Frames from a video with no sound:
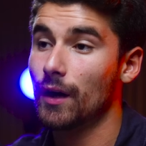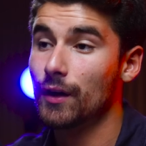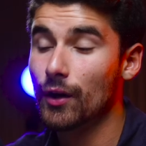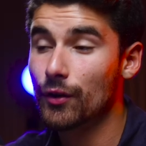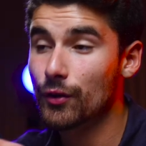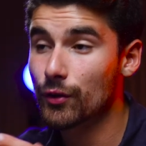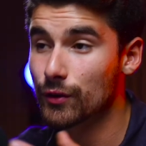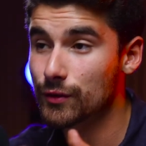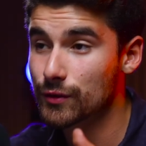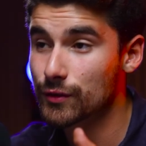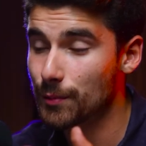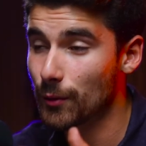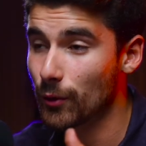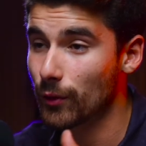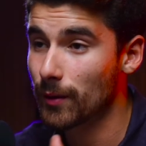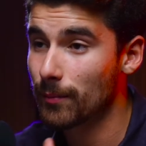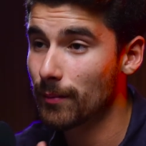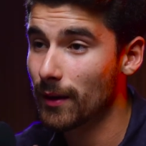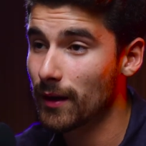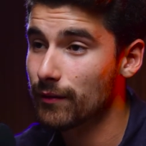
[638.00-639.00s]
Another
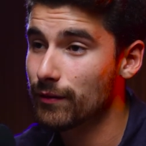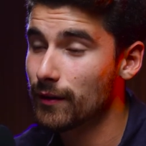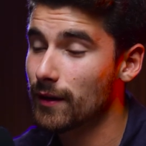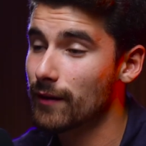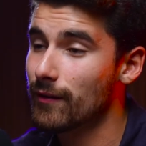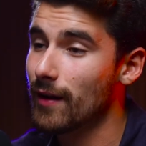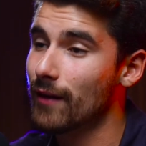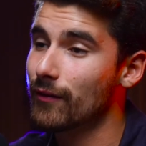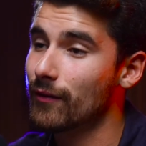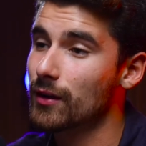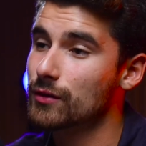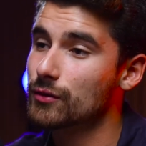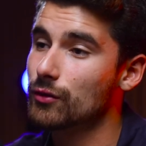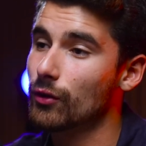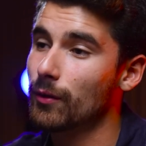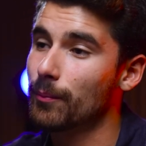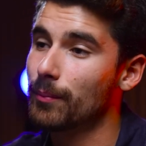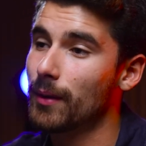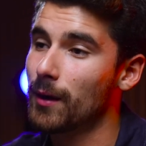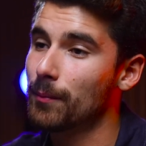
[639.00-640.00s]
unspoken benefit of having a
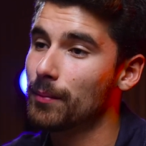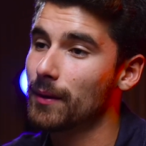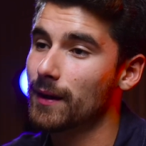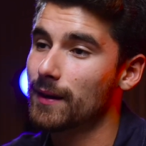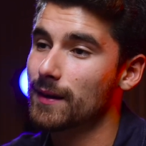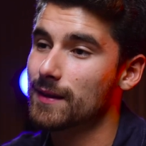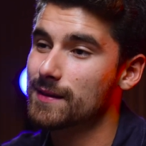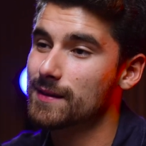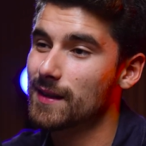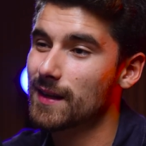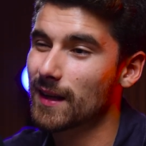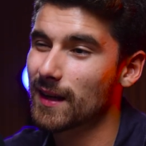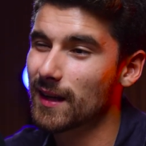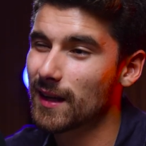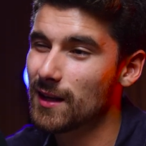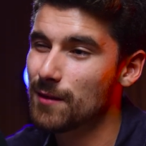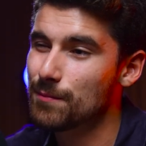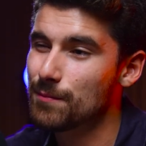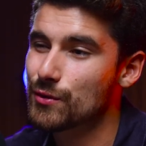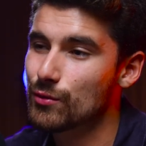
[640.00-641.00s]
solid pipeline is that it
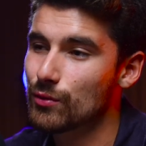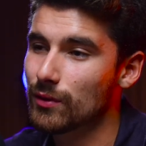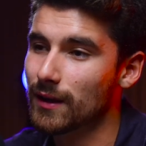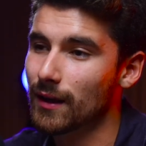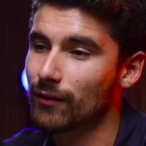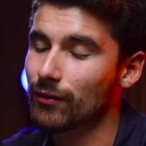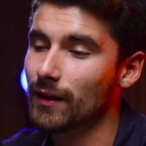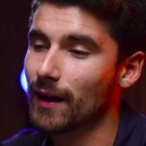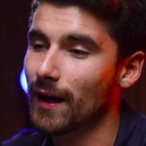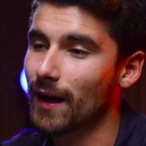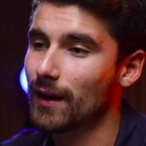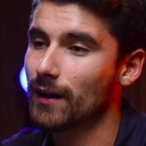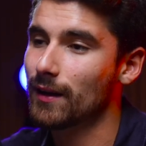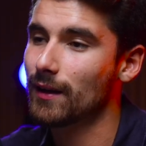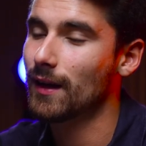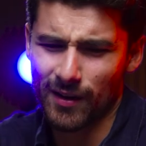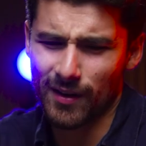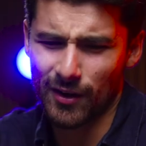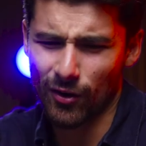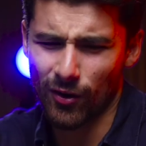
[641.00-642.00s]
keeps you
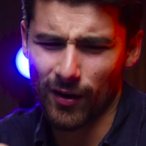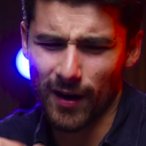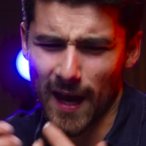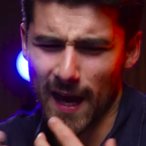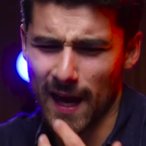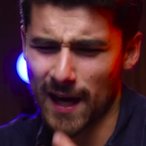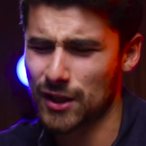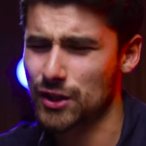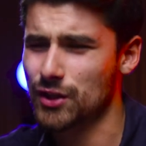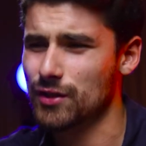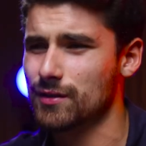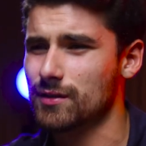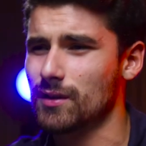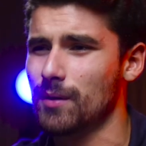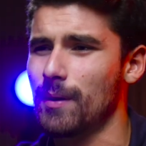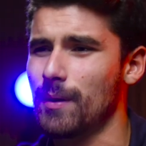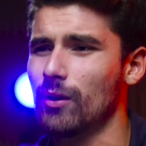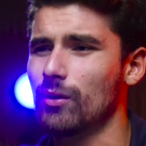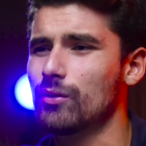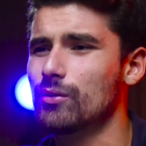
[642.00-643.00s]
level-headed and not anxious
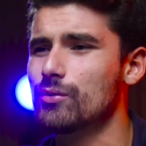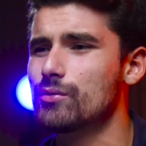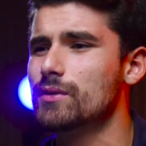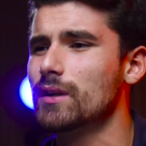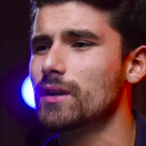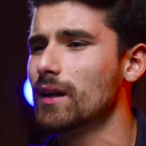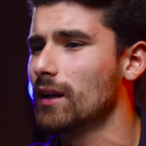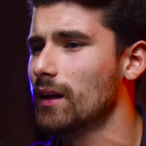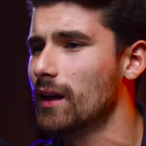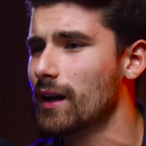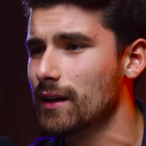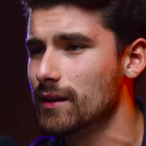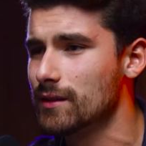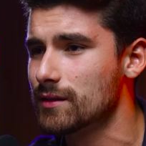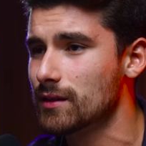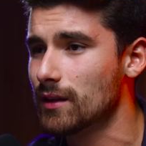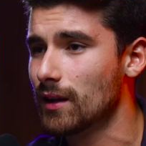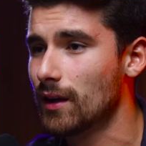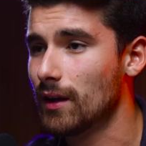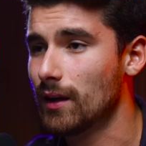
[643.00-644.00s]
about losing
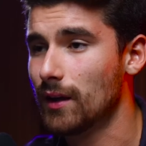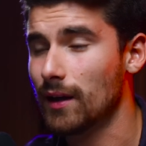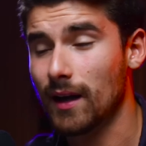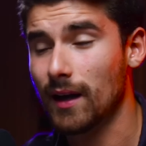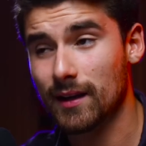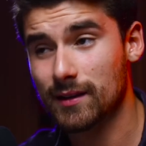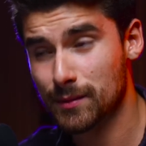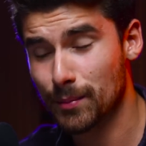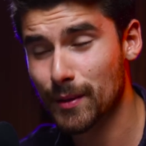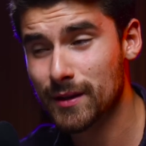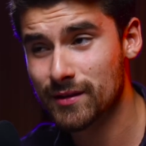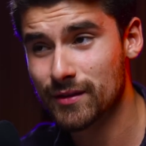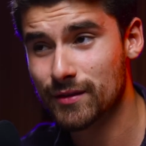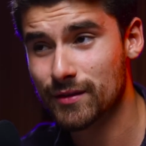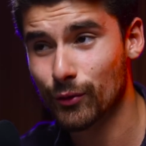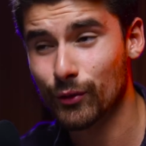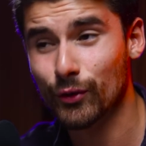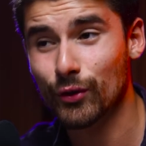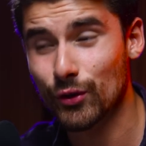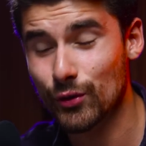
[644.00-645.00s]
clients. And as a business
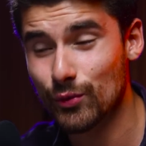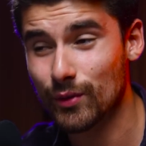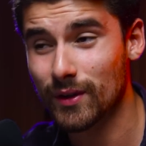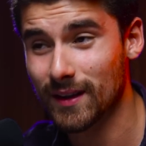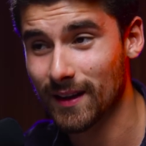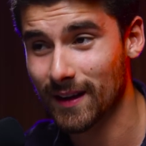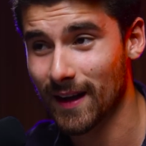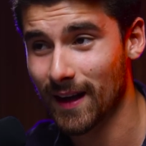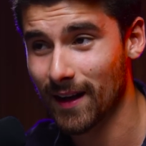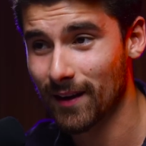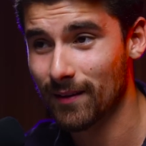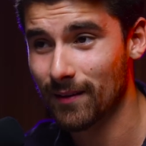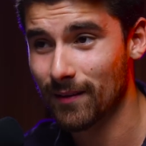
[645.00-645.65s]
owner, you need that.